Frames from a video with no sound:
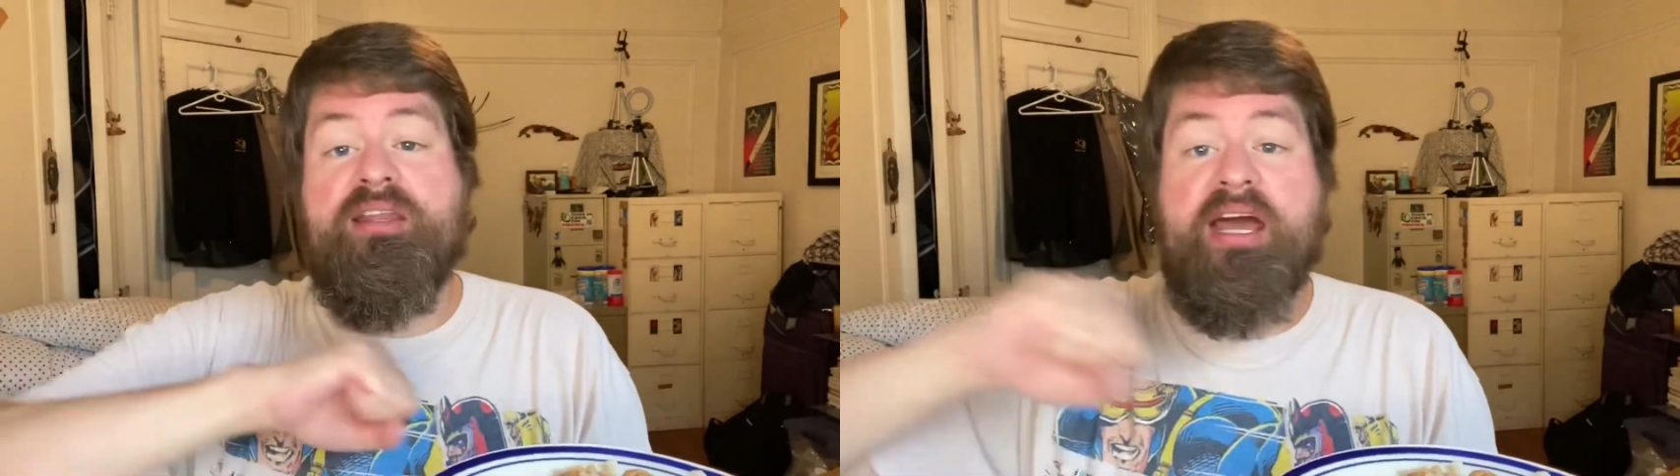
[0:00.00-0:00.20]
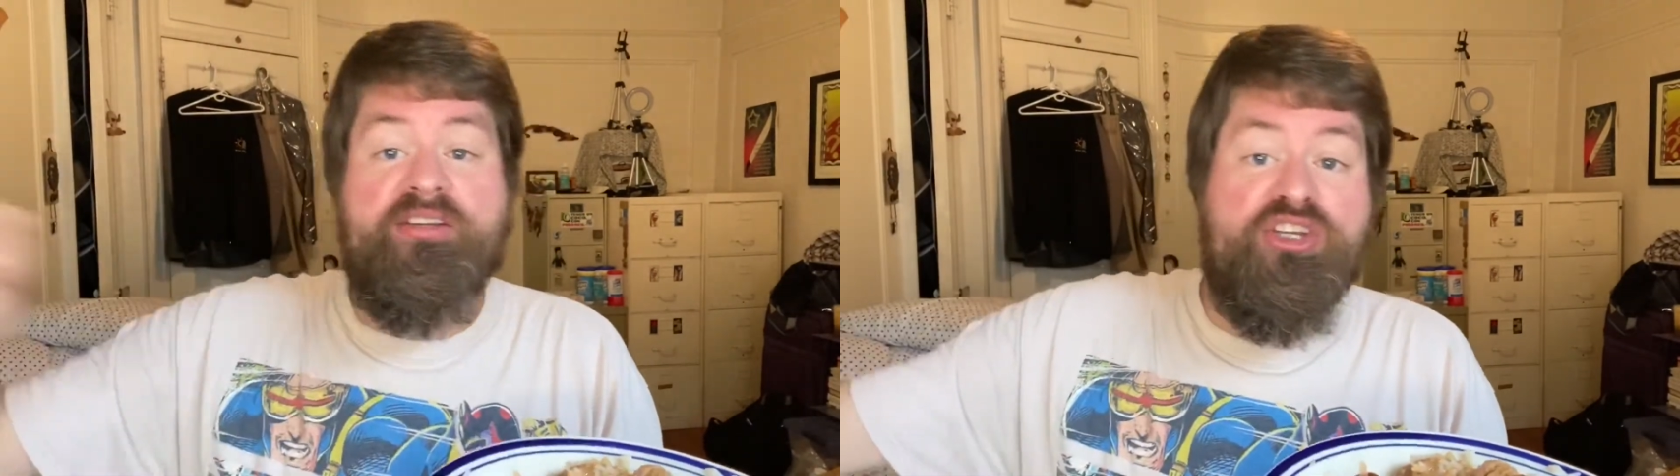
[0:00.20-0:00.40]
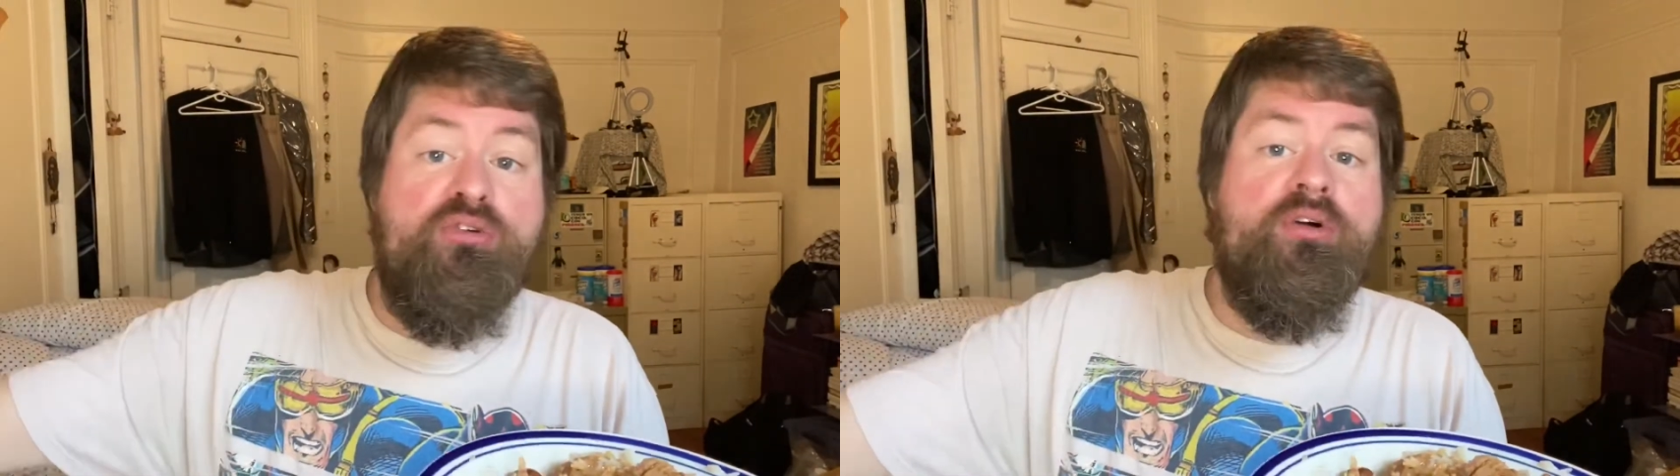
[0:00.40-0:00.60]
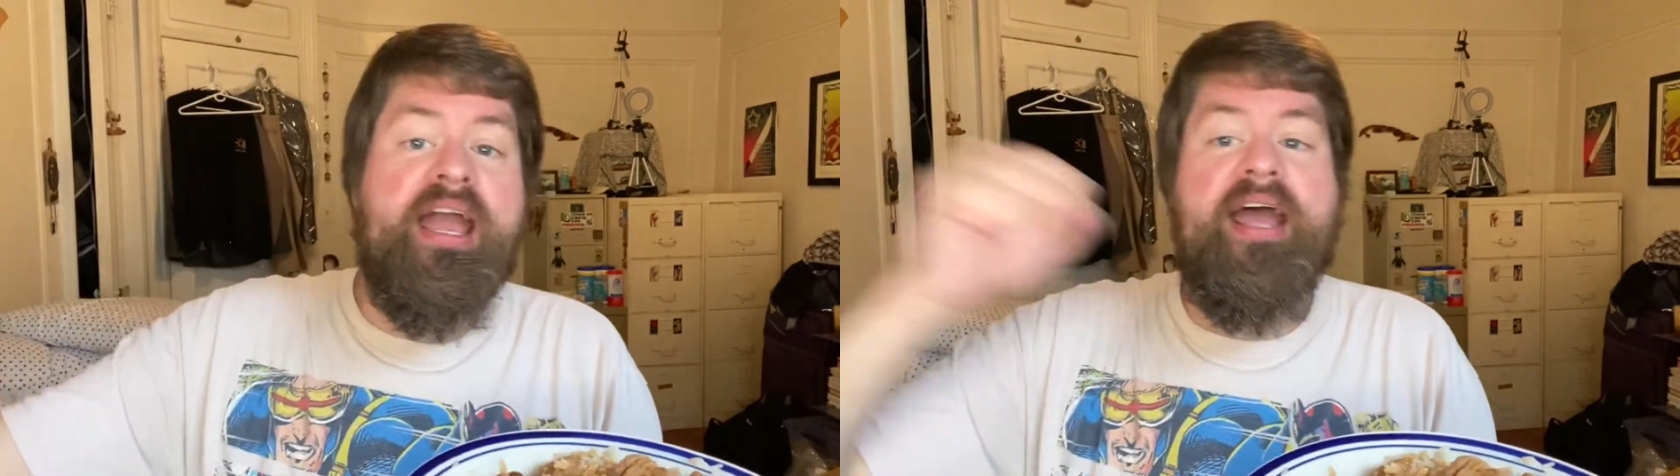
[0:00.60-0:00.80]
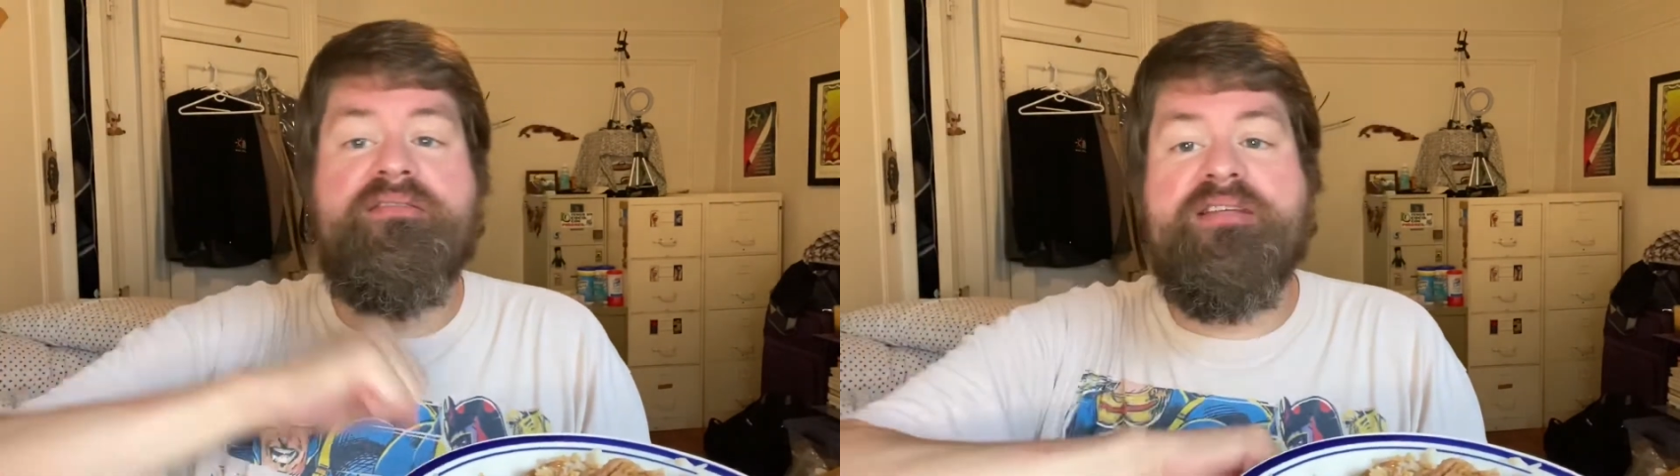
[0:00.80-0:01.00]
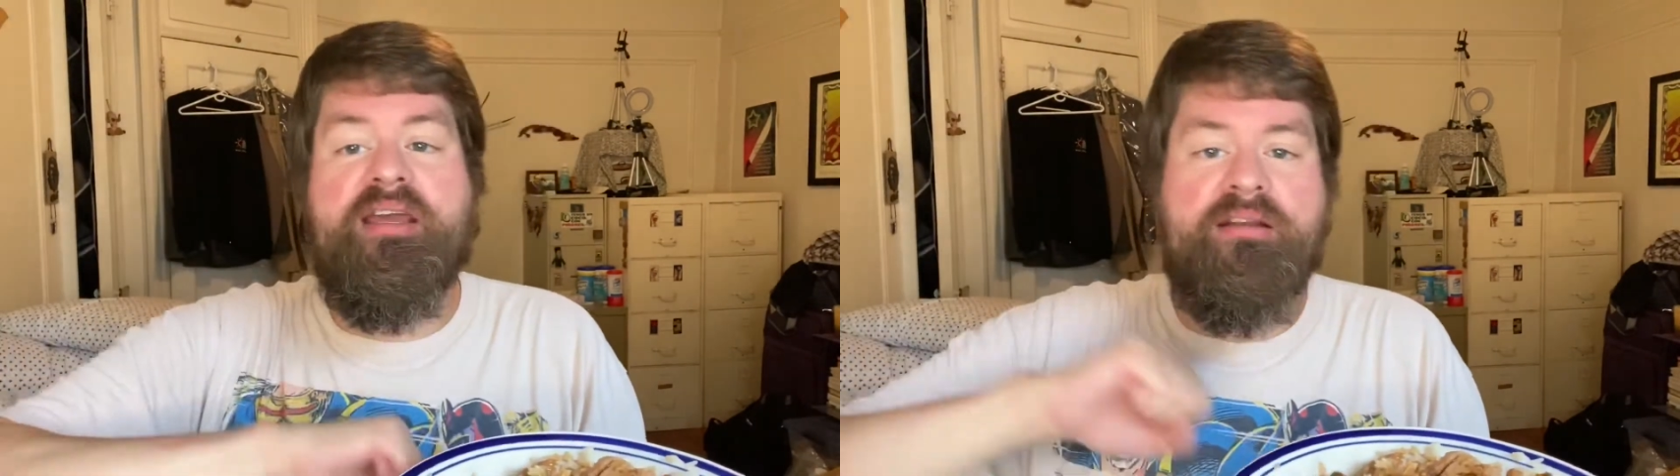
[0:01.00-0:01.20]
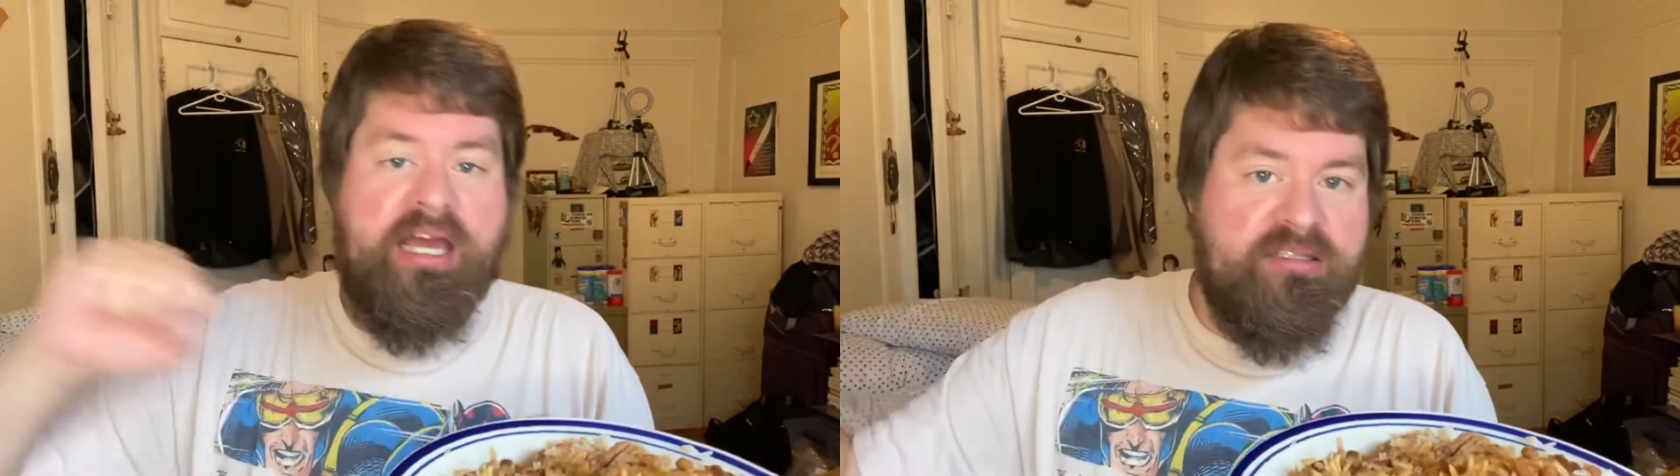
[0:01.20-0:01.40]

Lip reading: and you can't date, like